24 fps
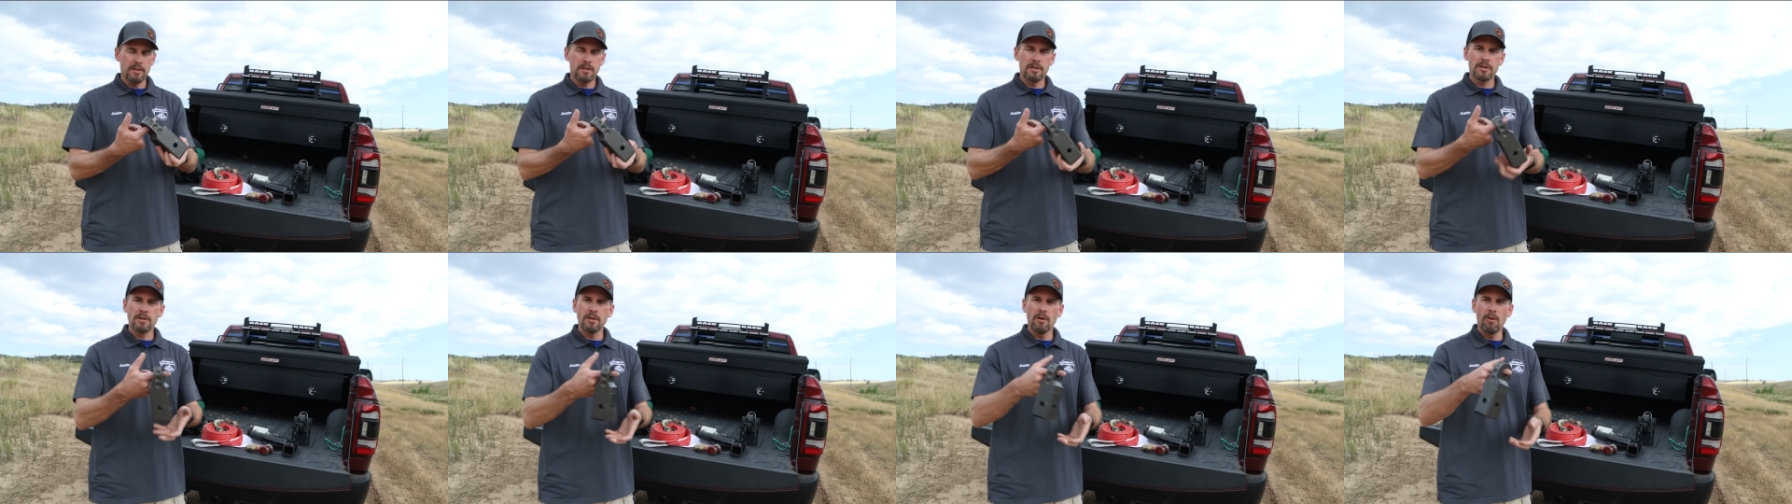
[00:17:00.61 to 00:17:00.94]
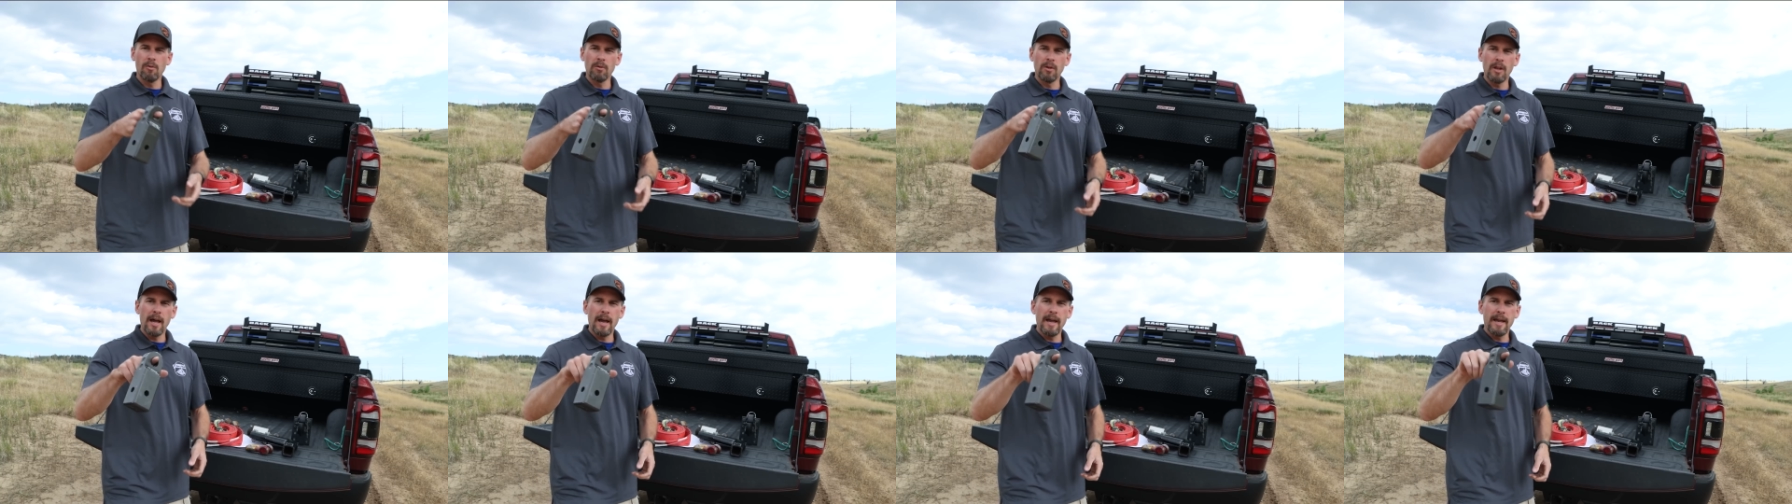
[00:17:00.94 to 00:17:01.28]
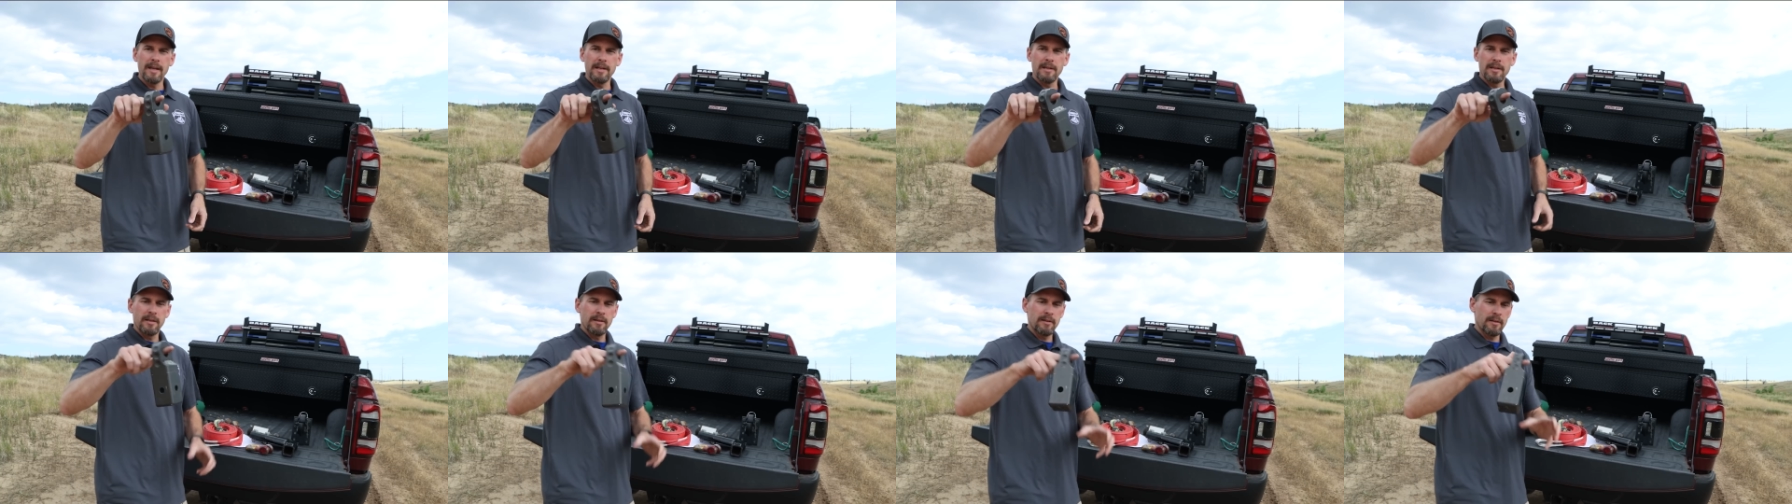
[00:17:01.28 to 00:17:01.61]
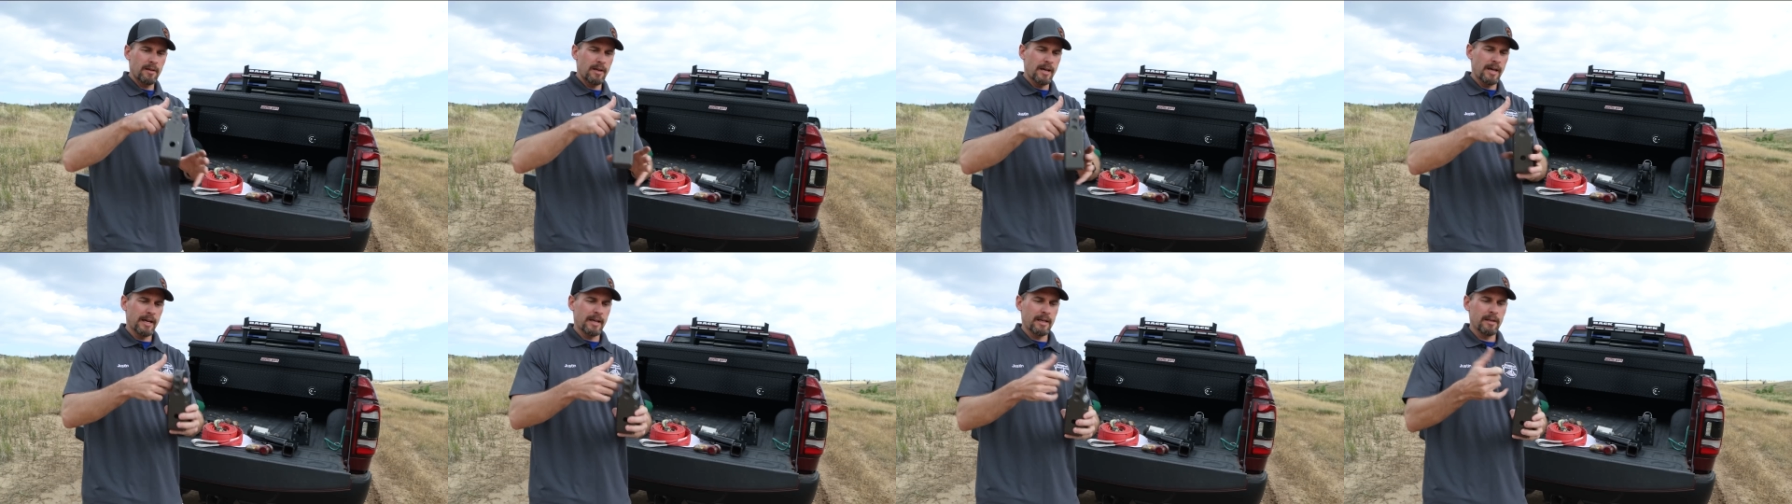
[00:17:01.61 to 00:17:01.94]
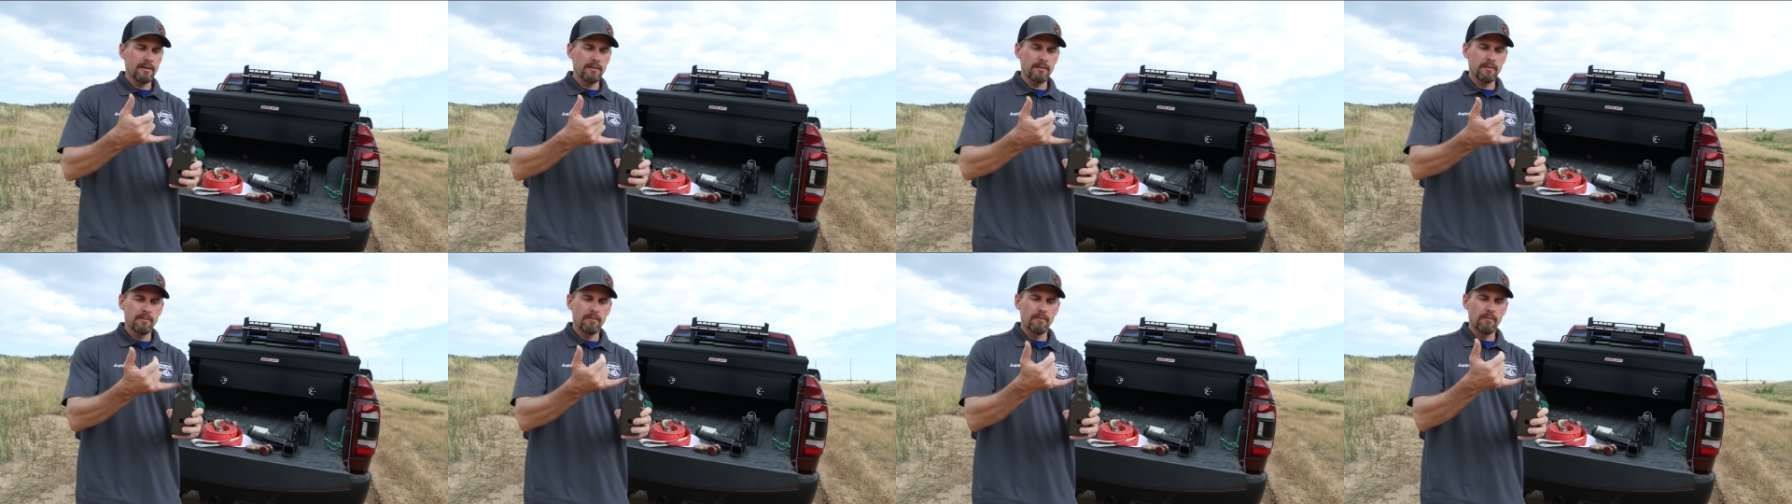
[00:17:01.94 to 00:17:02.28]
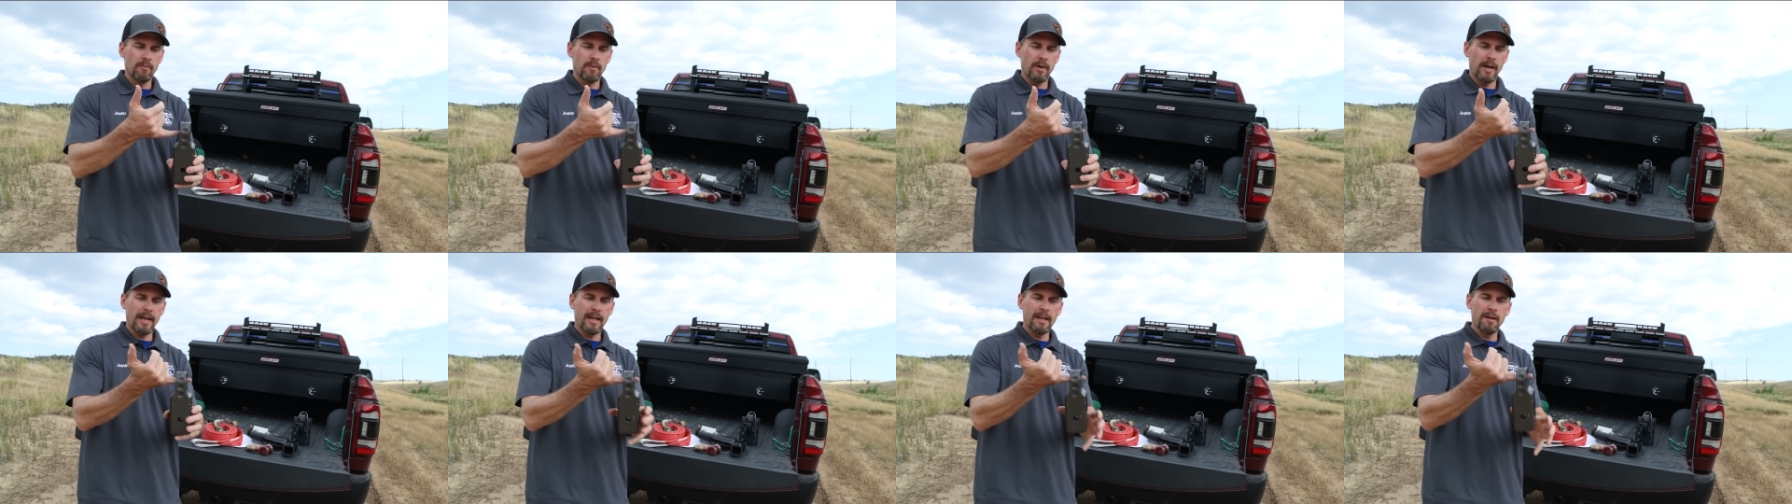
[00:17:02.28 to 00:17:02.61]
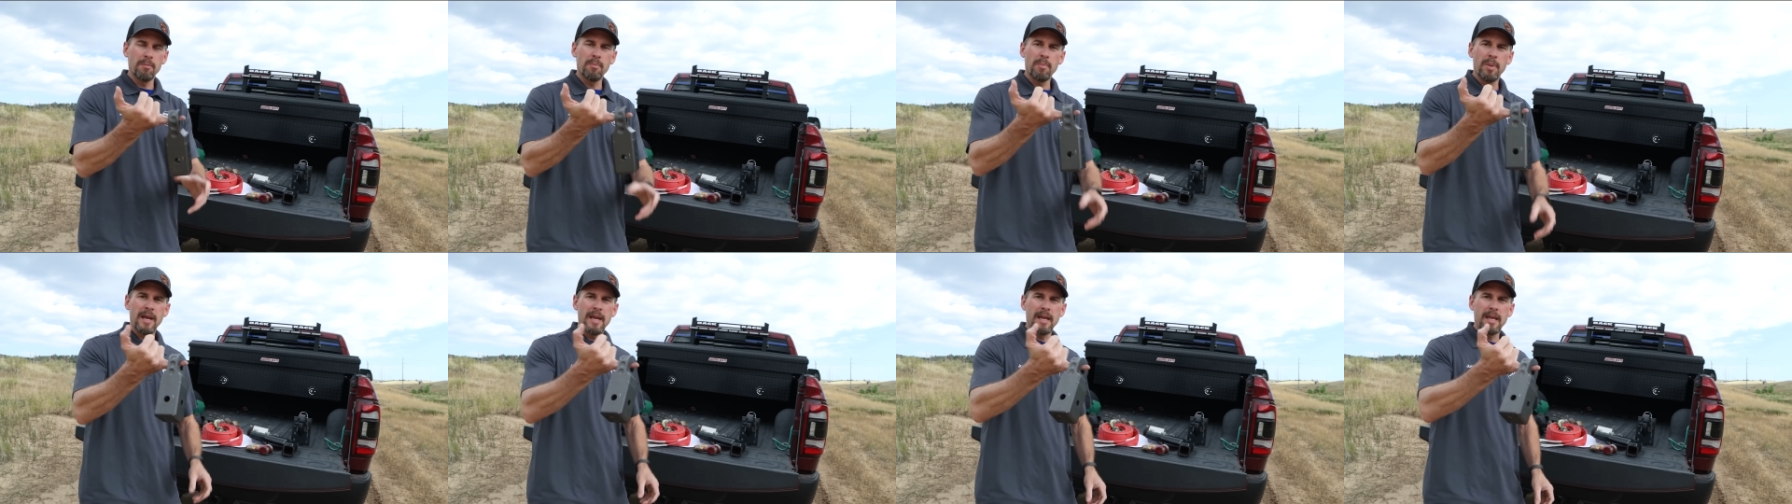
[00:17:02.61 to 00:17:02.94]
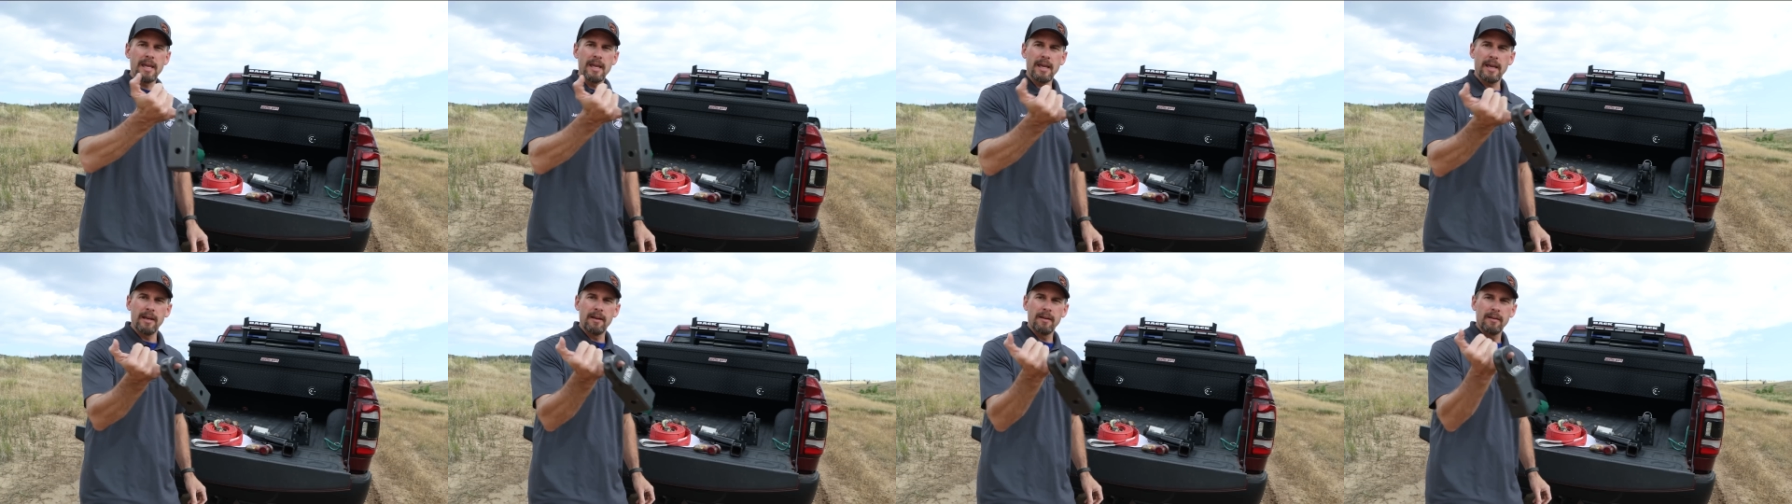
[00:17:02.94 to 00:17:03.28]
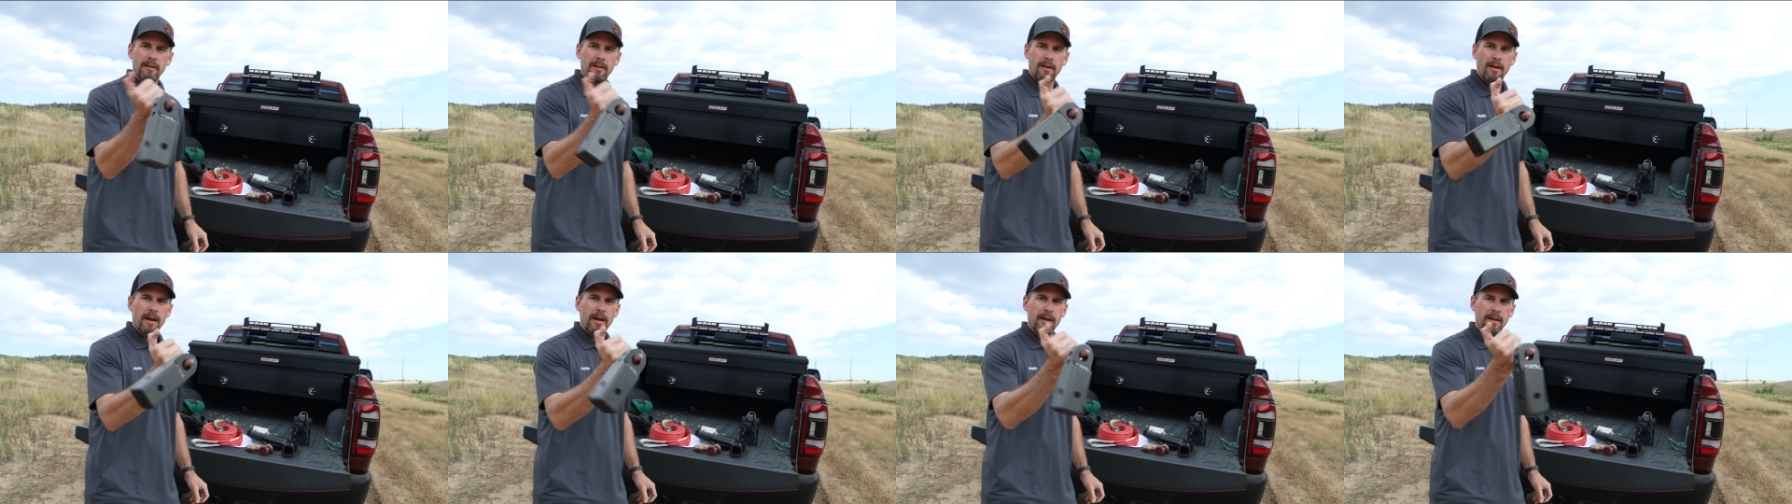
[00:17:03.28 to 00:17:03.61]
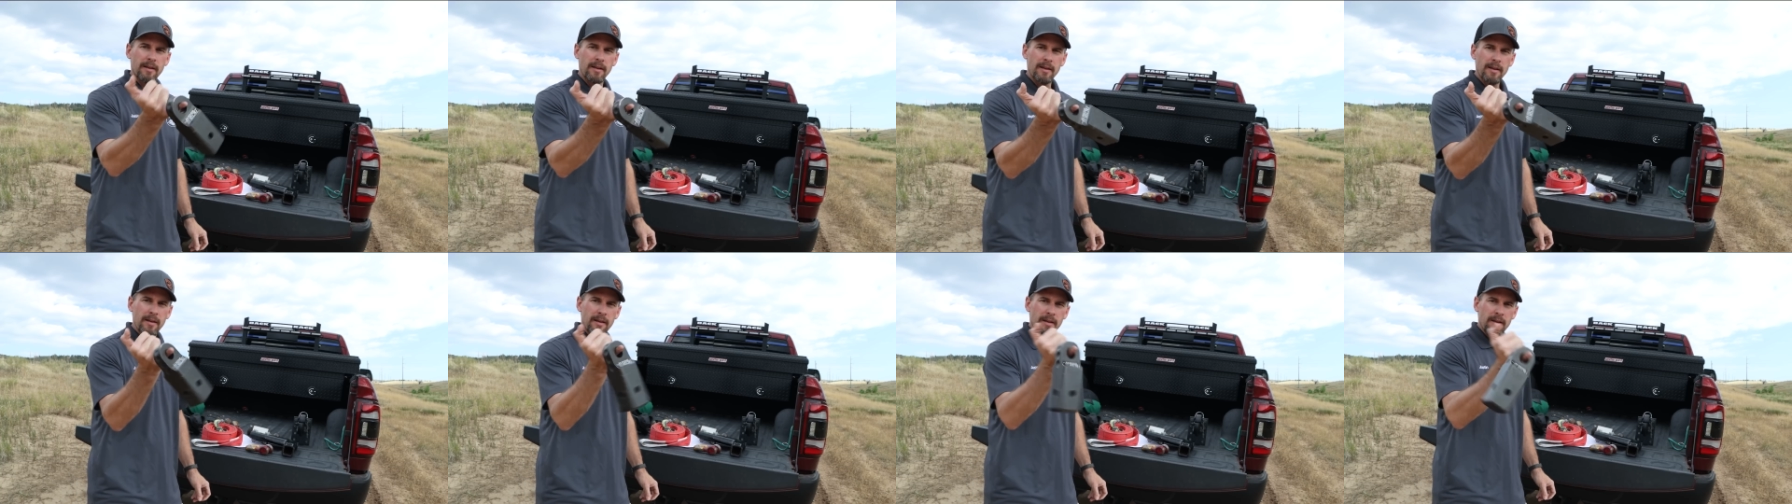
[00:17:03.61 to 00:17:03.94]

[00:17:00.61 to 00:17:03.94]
Is so light. I can pinky it. All right.